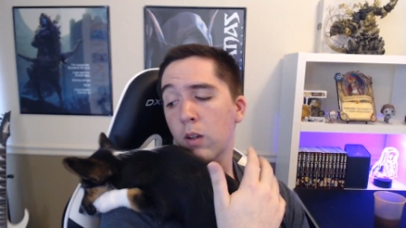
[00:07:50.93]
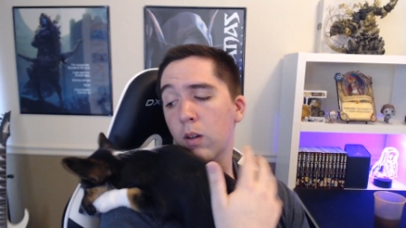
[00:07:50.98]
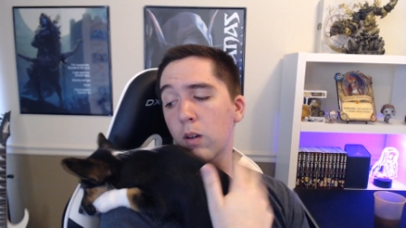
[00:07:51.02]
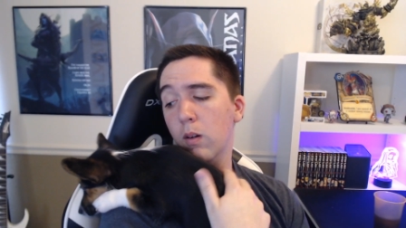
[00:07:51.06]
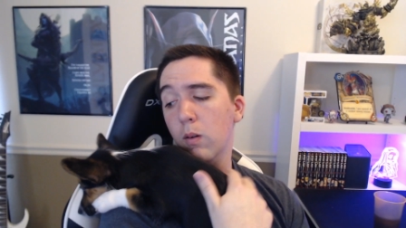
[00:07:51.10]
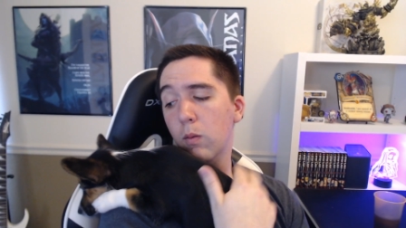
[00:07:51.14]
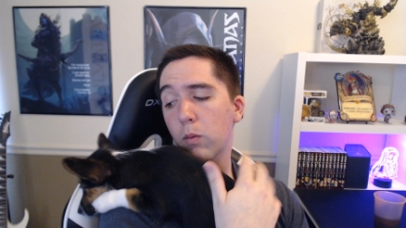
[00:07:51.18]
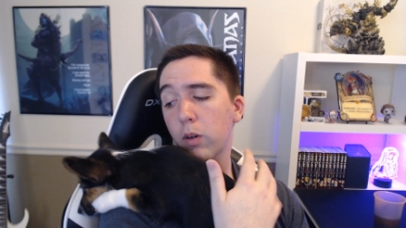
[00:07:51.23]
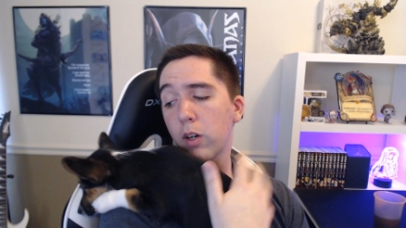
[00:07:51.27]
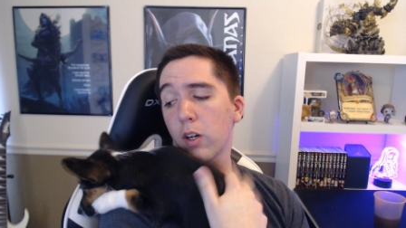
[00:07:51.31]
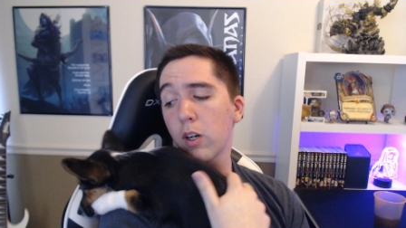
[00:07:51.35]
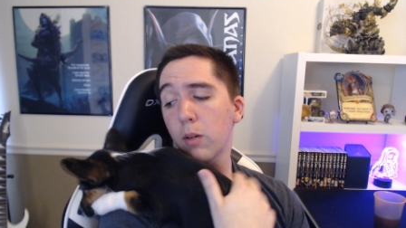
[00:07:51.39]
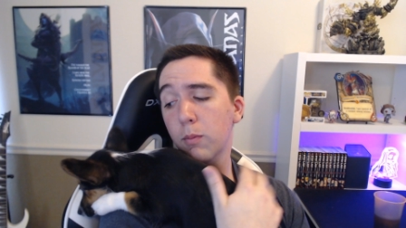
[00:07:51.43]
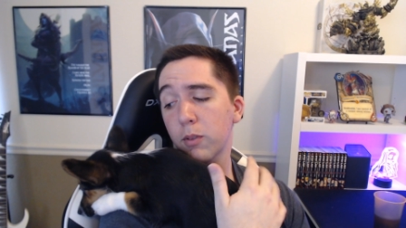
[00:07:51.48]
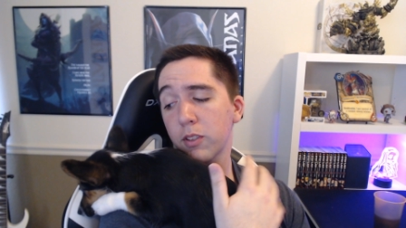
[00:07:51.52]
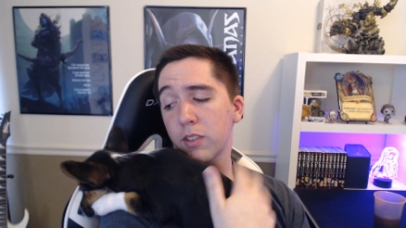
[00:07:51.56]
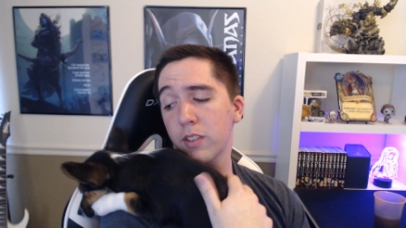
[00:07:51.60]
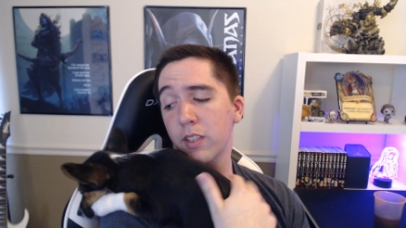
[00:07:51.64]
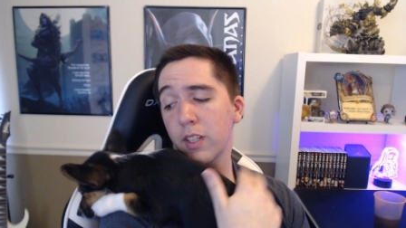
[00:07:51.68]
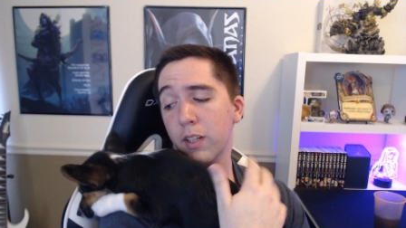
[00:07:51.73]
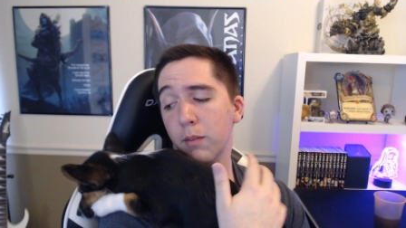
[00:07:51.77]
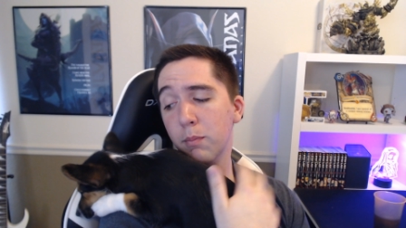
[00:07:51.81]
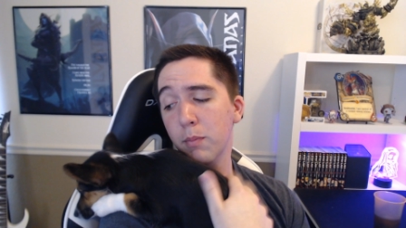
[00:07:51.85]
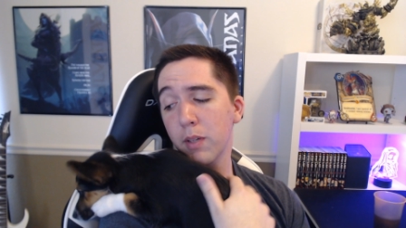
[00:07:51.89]
We're almost
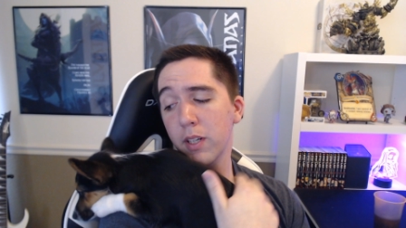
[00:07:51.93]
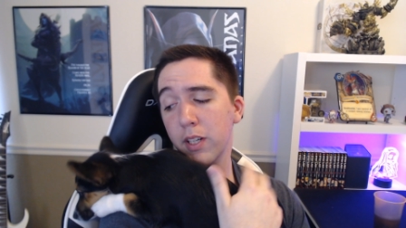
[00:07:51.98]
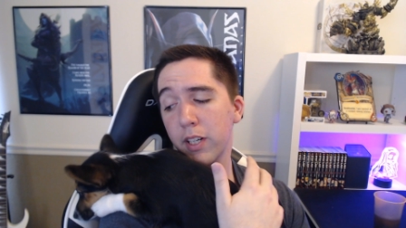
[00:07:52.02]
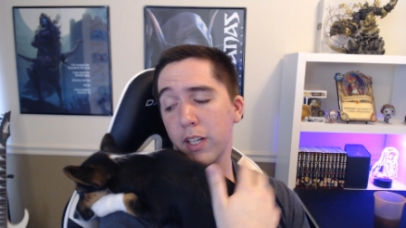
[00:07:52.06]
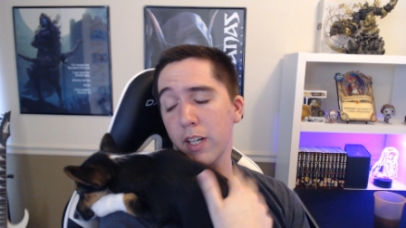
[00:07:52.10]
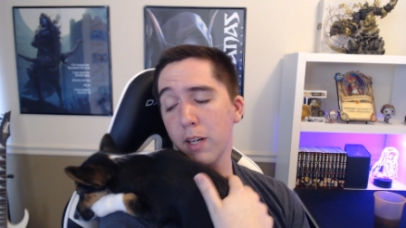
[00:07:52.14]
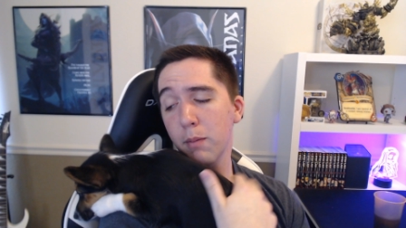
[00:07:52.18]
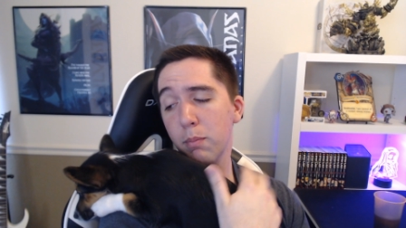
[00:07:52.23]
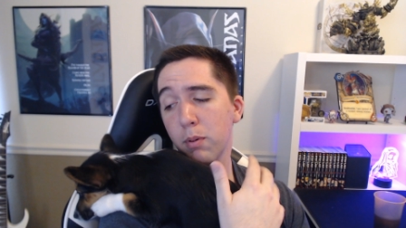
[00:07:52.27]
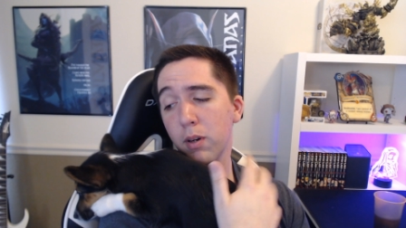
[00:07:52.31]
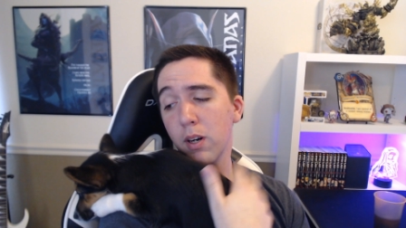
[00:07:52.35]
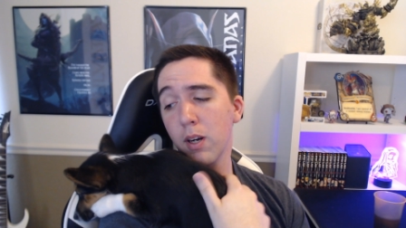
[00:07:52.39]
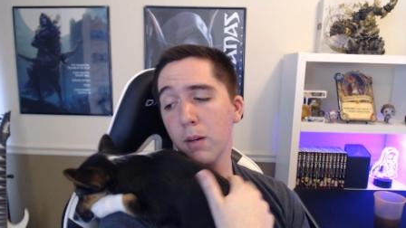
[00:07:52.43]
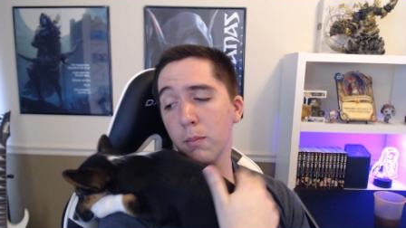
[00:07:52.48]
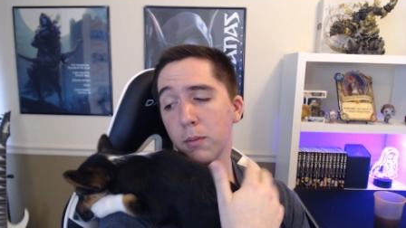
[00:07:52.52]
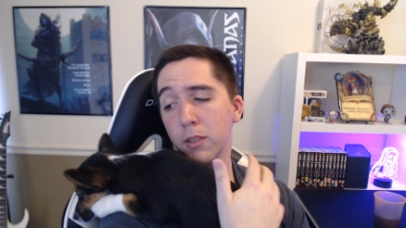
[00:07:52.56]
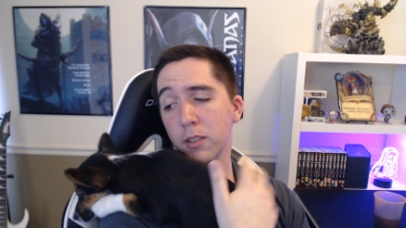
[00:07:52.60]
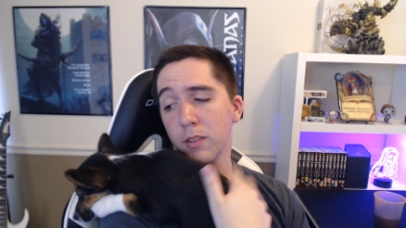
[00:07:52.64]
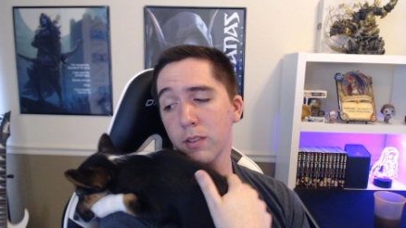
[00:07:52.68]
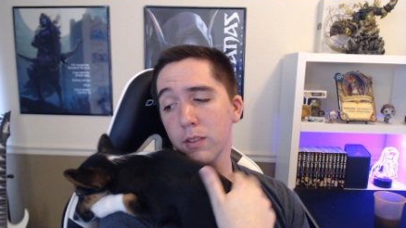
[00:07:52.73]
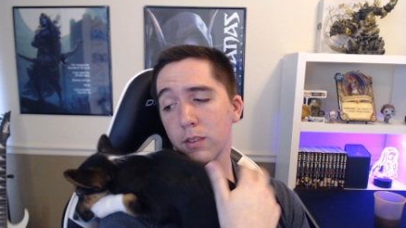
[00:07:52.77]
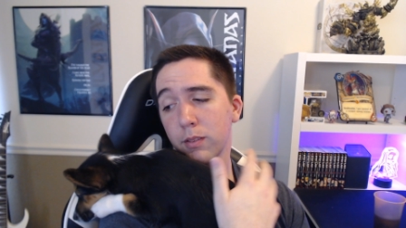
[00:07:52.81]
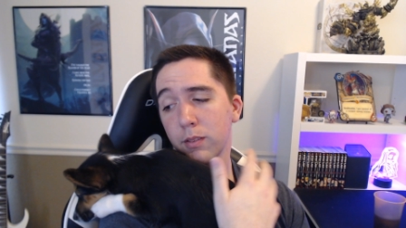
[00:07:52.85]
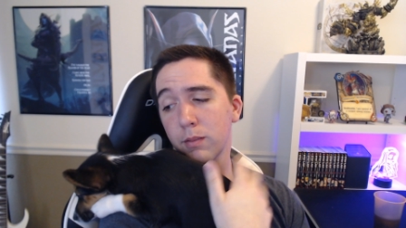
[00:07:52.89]
done, buddy, I
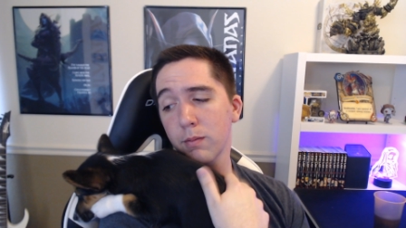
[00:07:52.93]
promise.